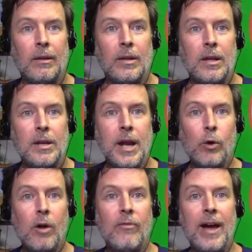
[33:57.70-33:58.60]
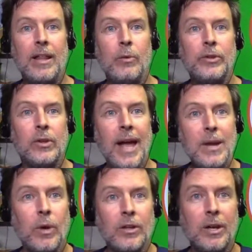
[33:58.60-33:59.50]
Narrow Valley with Glenn,
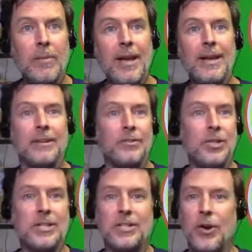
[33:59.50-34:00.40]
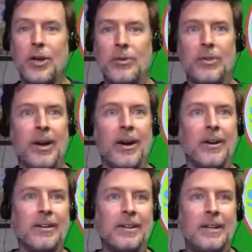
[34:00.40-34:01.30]
welcome in. Just saw you there.
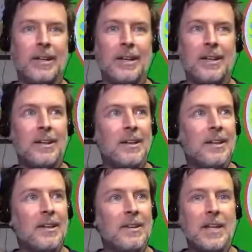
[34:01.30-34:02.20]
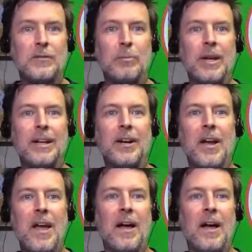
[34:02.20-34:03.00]
Thanks for being here.